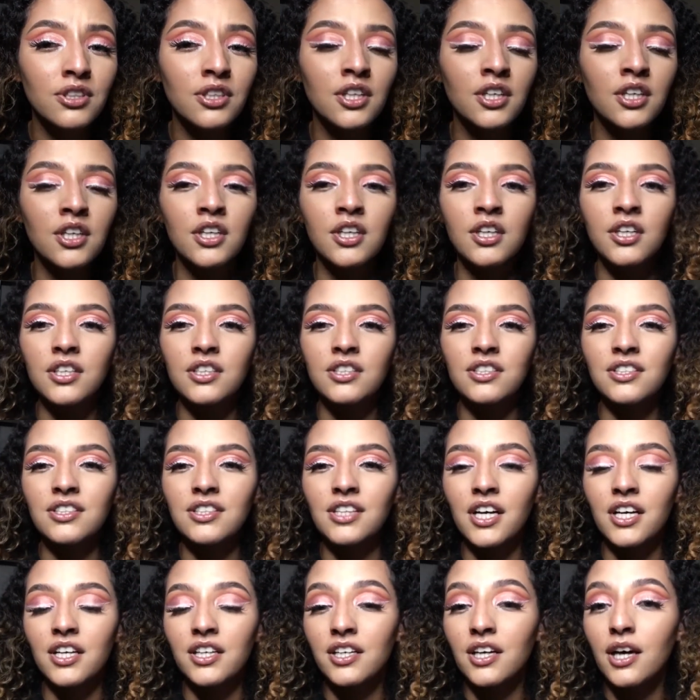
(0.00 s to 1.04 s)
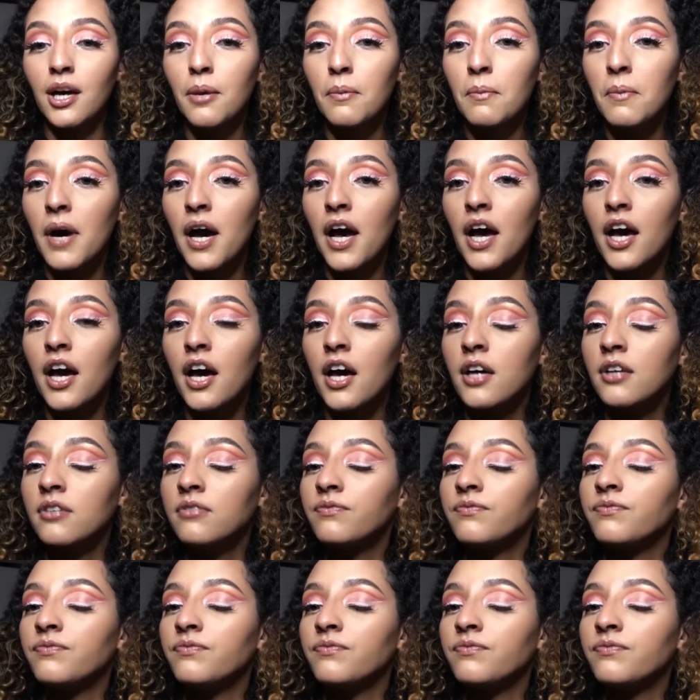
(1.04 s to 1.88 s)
It's not that bad.